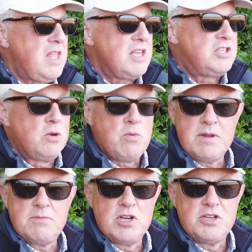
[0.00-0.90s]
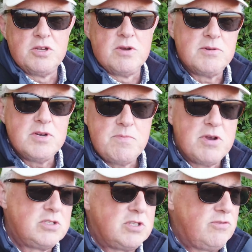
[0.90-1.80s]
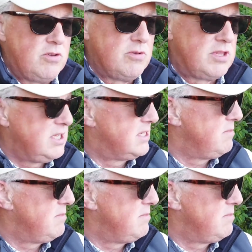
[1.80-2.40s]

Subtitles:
So what I'm going to do, I'm going to post a few of these